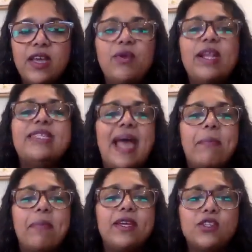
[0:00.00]
really
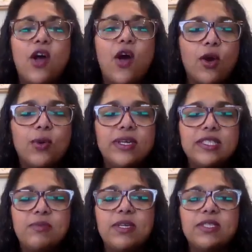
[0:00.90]
tapping into
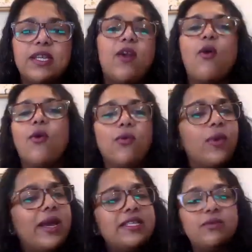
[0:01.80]
awkwardness, because in our
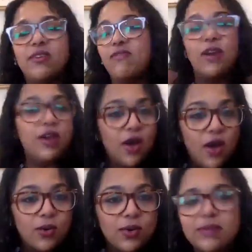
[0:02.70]
own ways, we're very
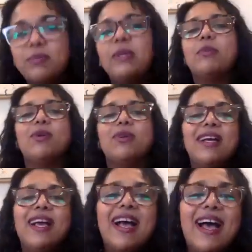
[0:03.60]
awkward people.